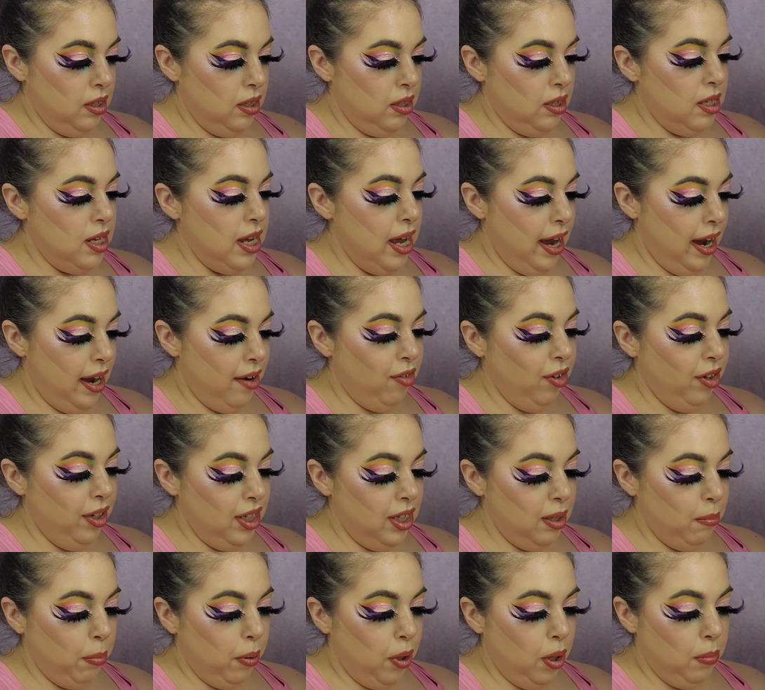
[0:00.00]
yeah, I feel like the
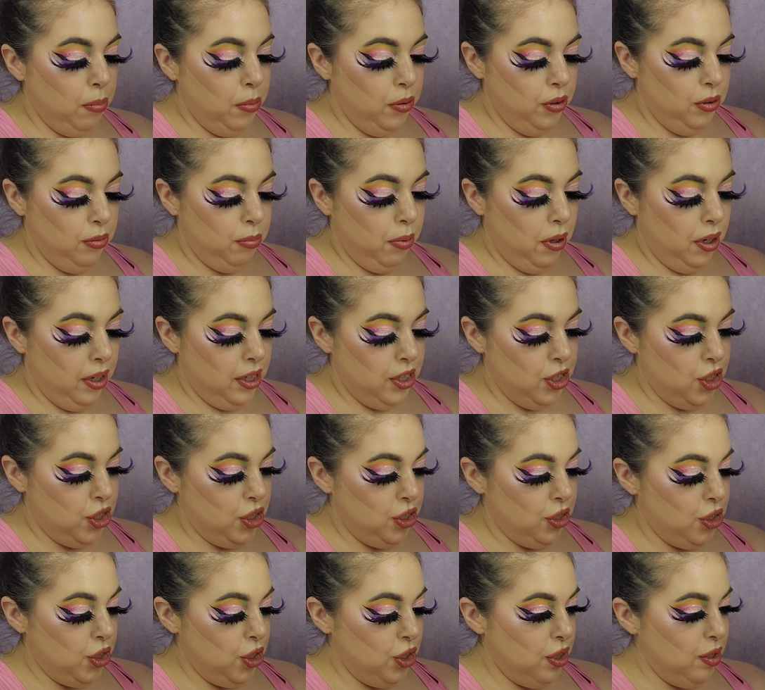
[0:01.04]
purple probably
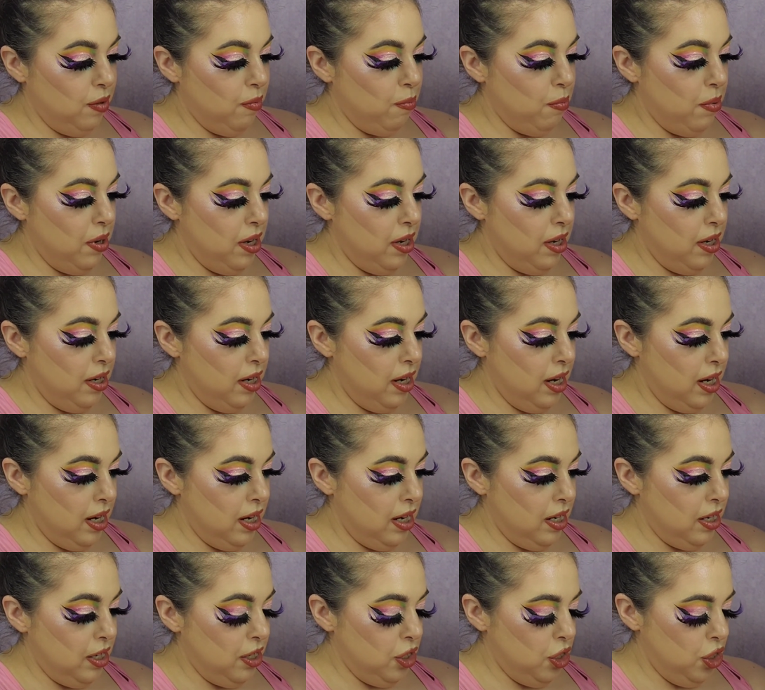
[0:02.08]
should have been
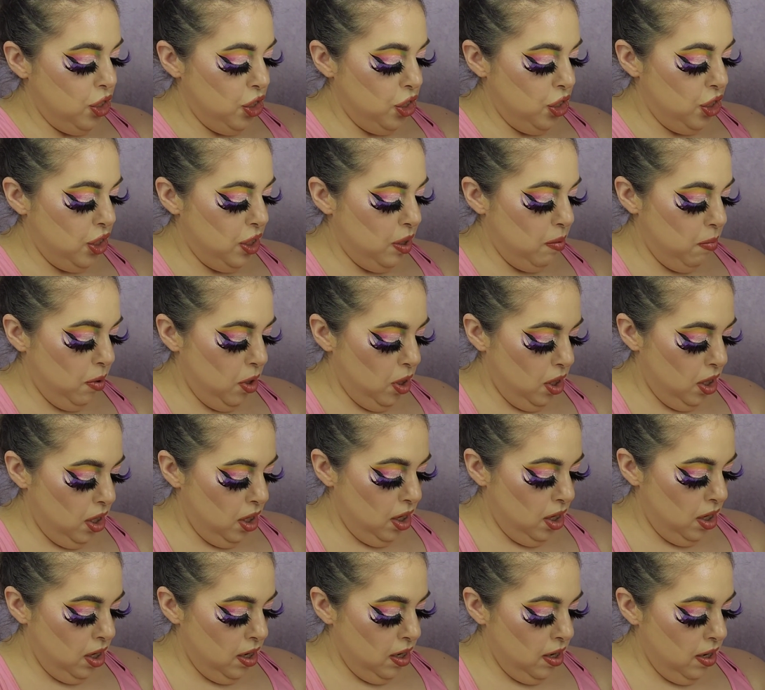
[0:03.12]
a shimmer
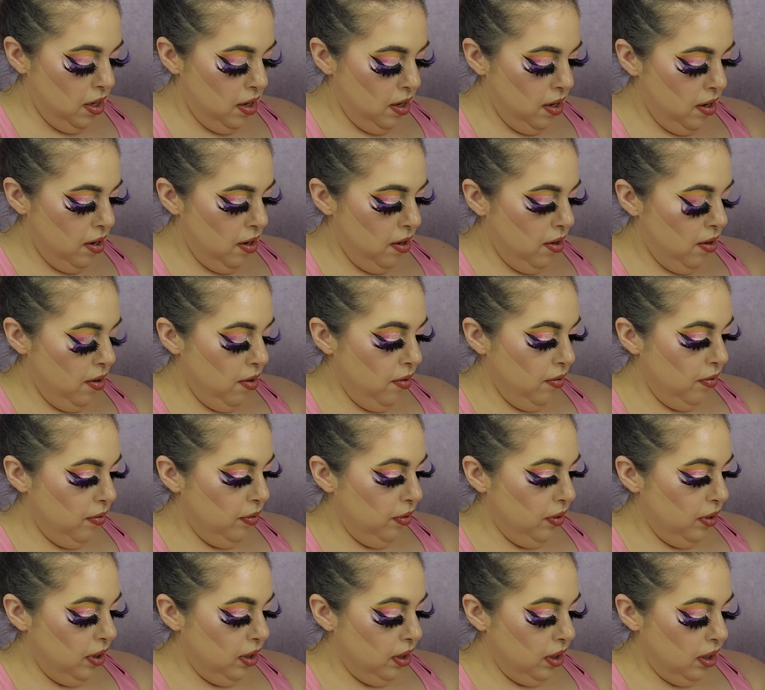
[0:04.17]

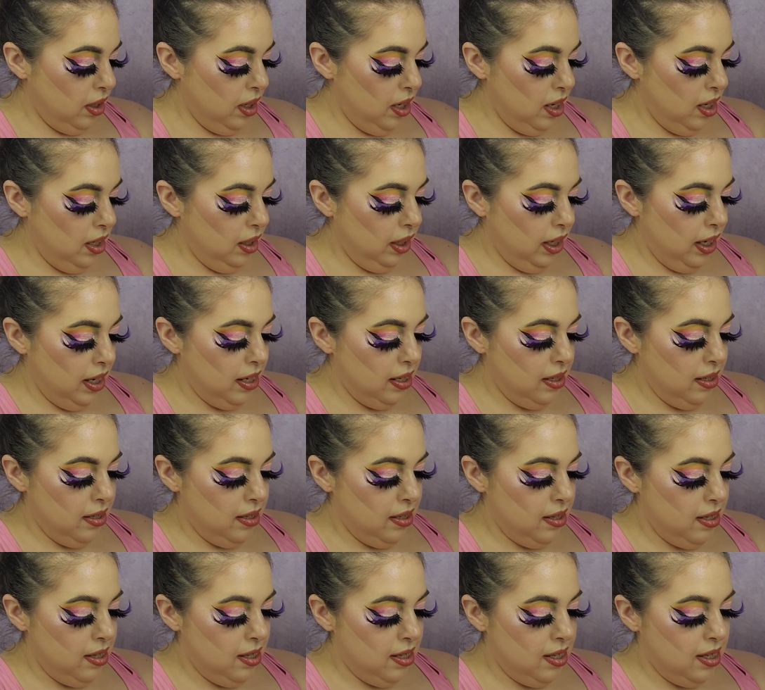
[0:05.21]
and like
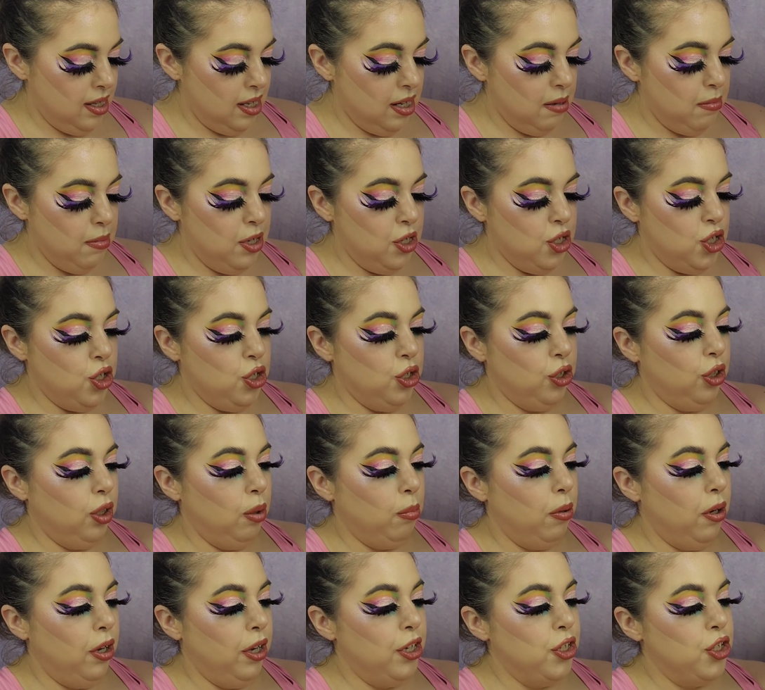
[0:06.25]
cinnamon sugar
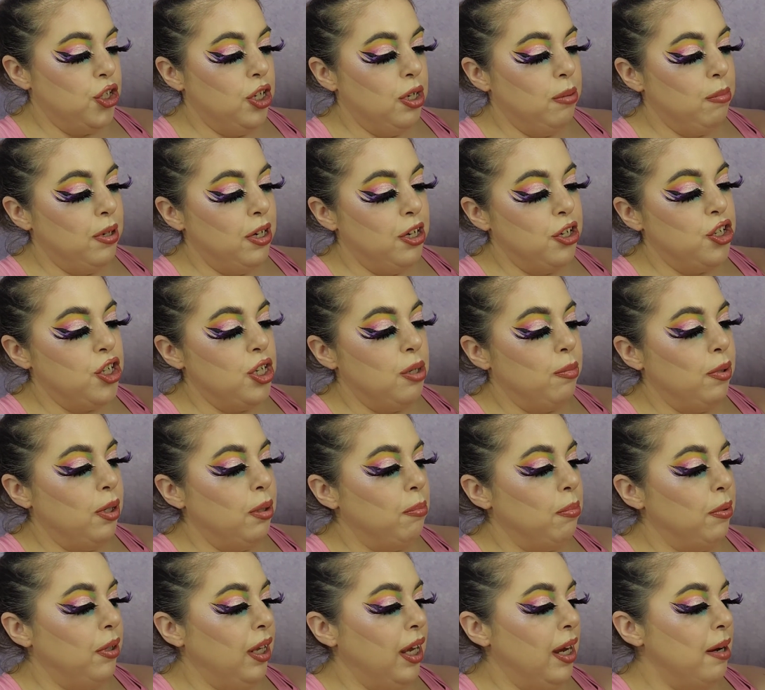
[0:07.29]
probably should have been a shimmer,
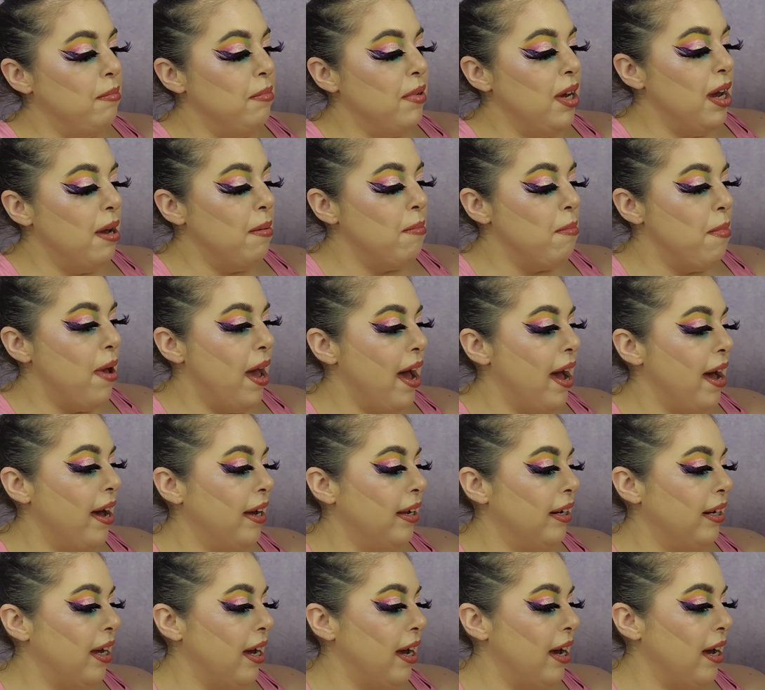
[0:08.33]
but I'm not mad
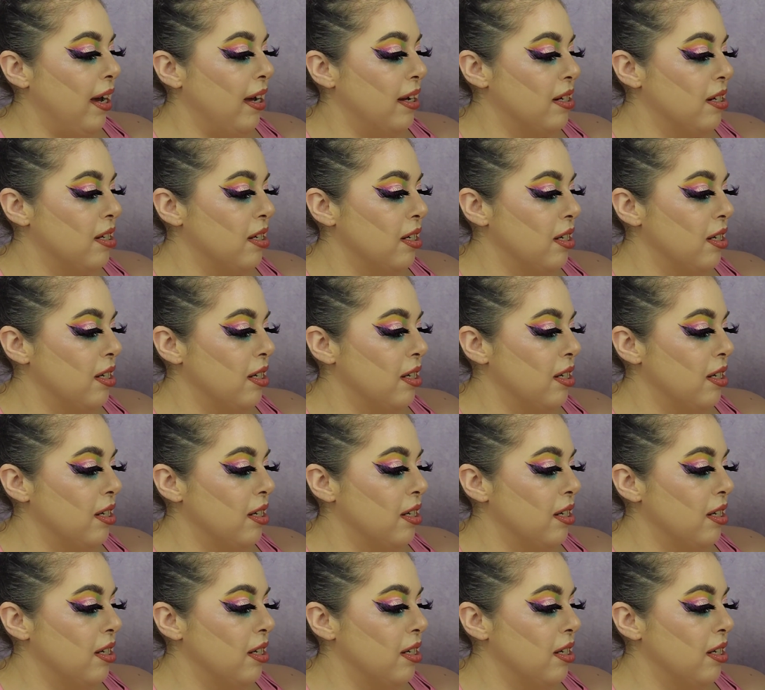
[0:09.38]
at